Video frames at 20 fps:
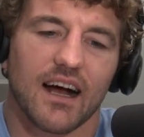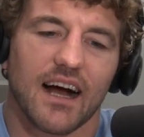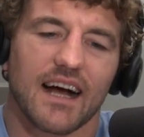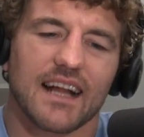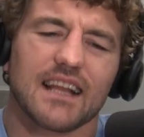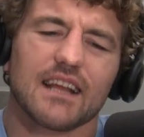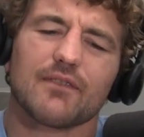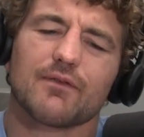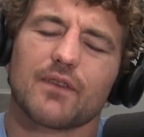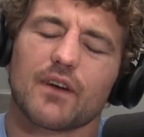
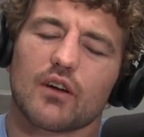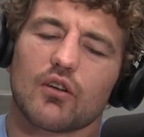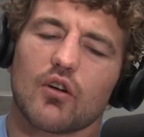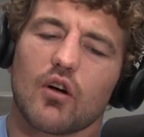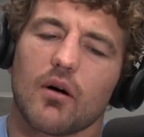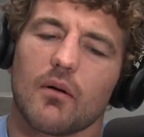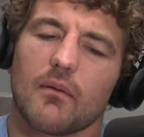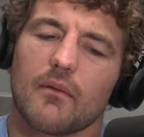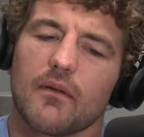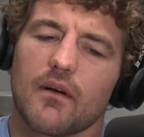I think
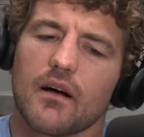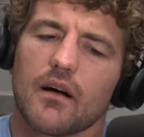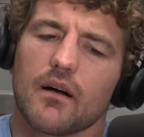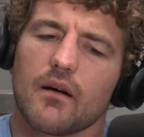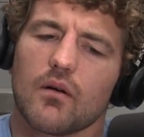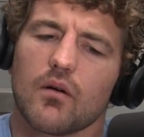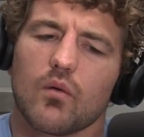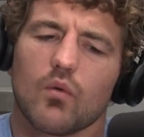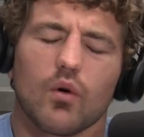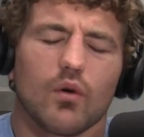Figueroa.
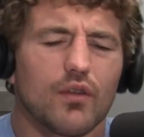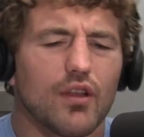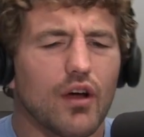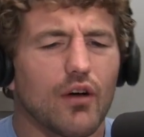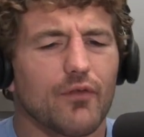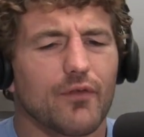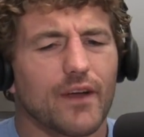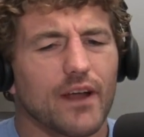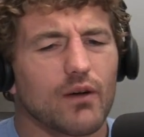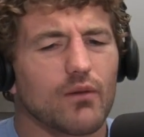Well,
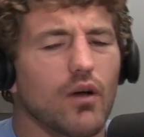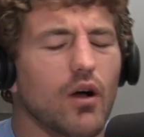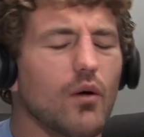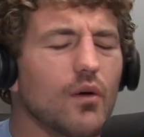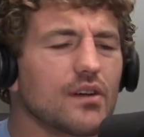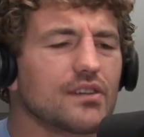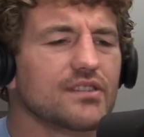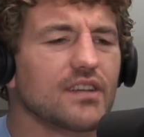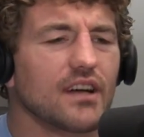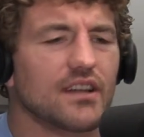no, Figueroa
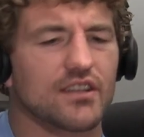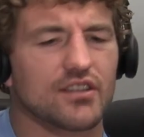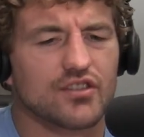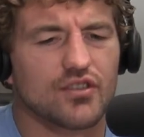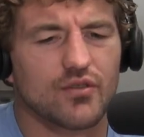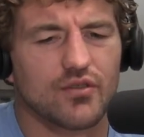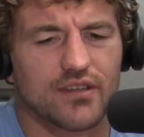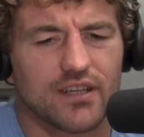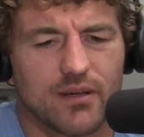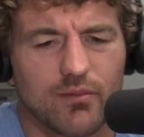was on the
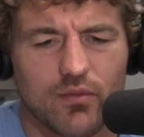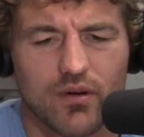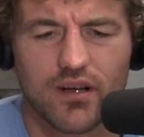junior team.